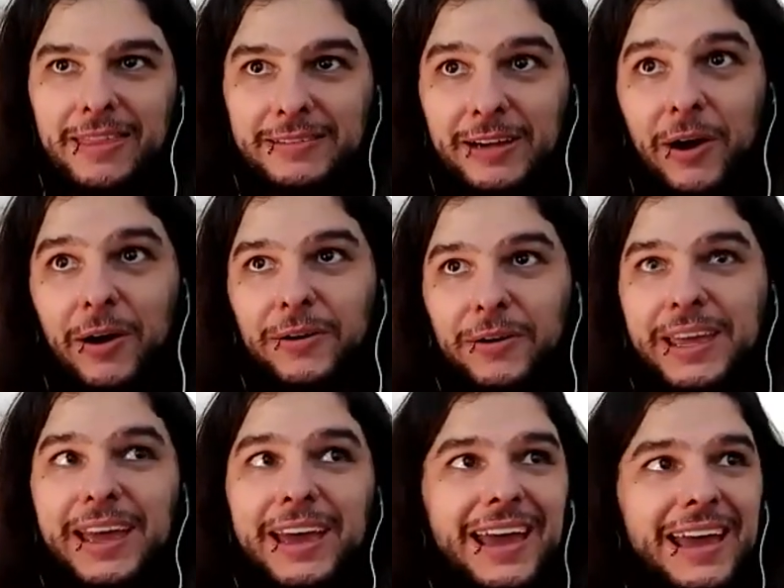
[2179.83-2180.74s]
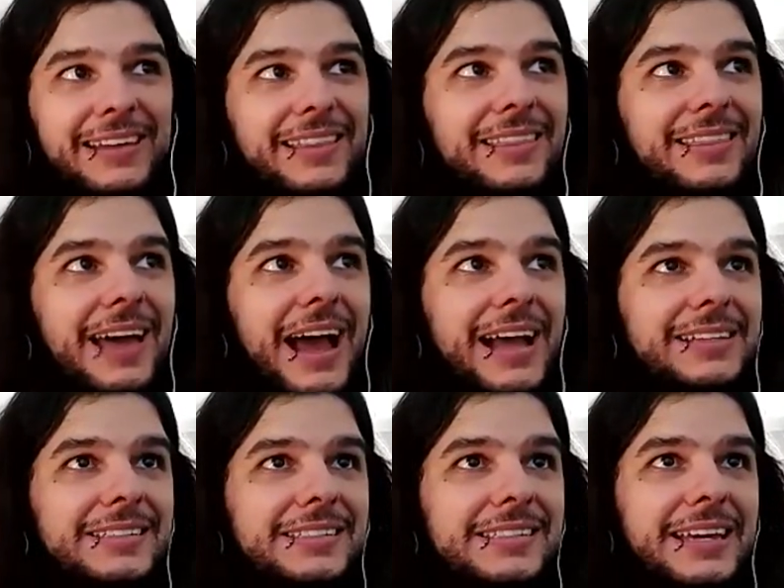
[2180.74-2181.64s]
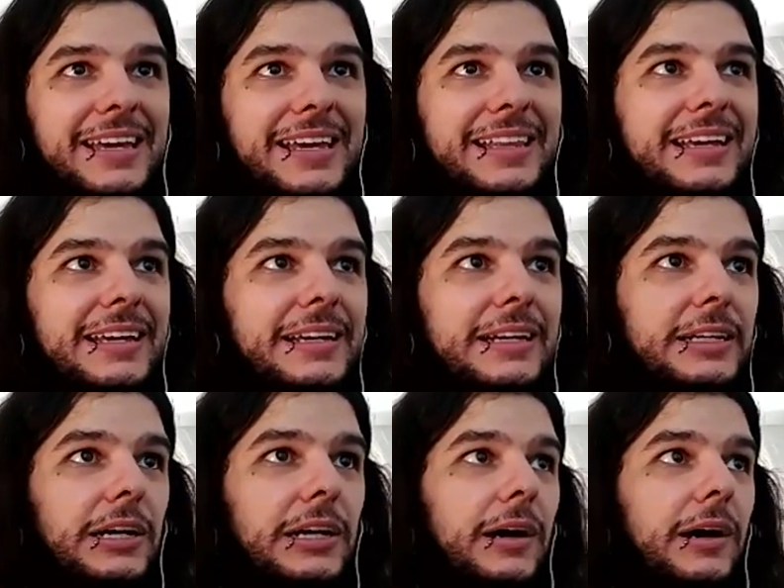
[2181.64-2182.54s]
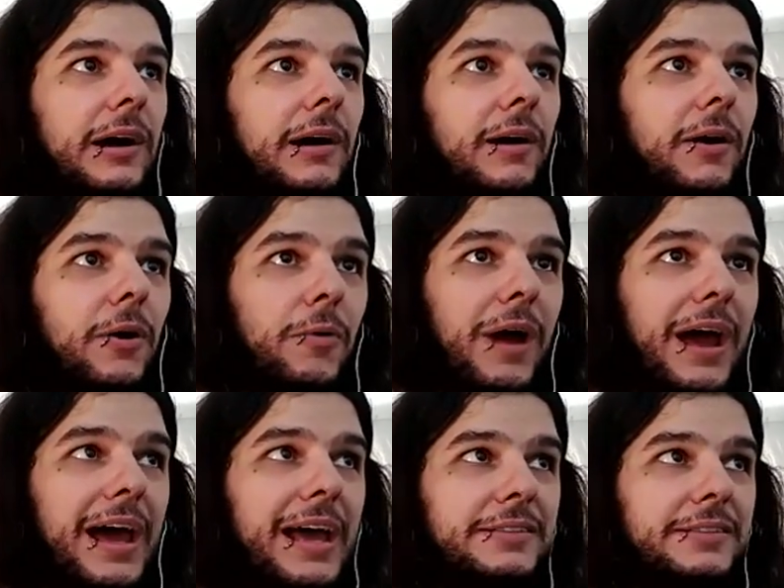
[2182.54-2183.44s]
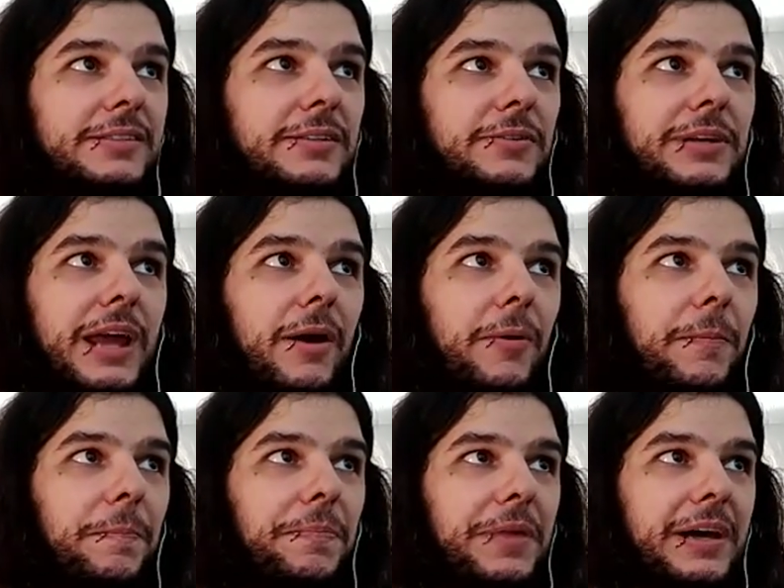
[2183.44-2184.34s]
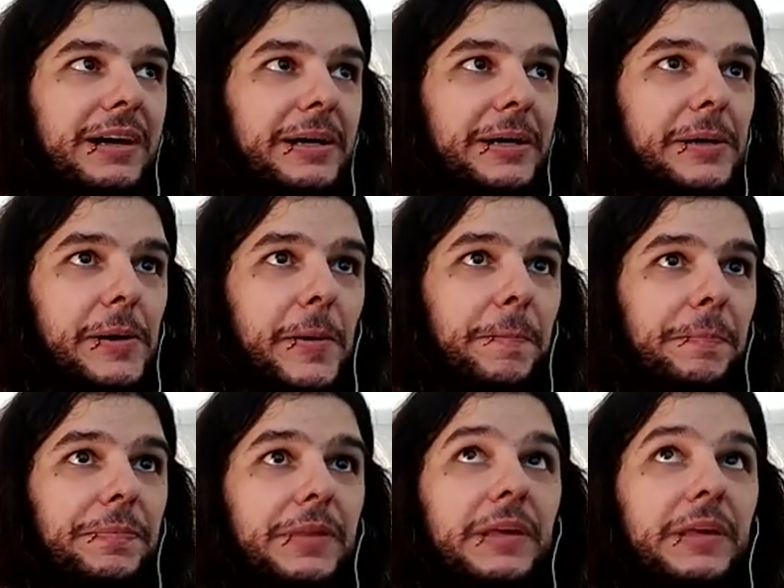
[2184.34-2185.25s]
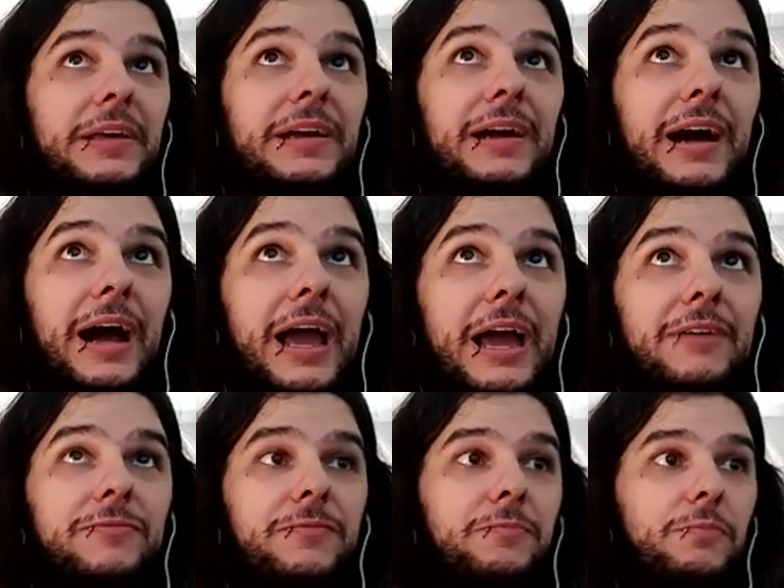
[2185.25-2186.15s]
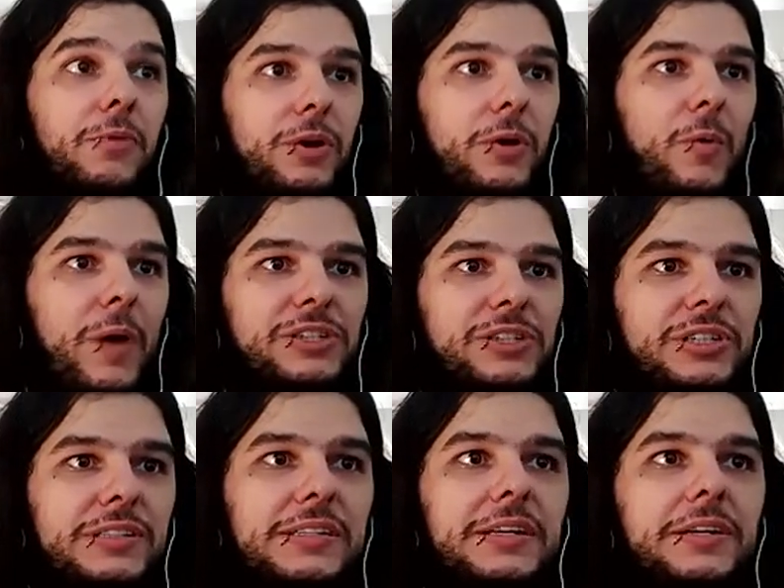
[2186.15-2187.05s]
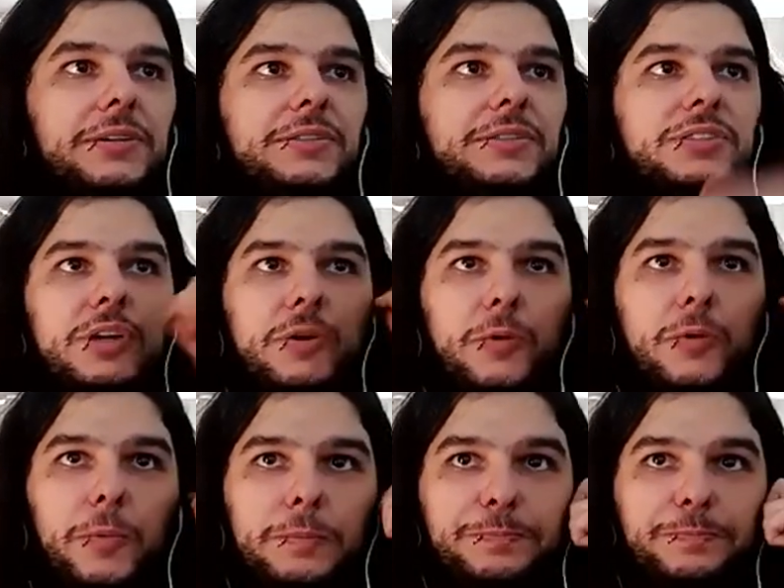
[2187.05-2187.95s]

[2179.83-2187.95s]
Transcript: Okay, that's it. All right, so now I have more questions here. So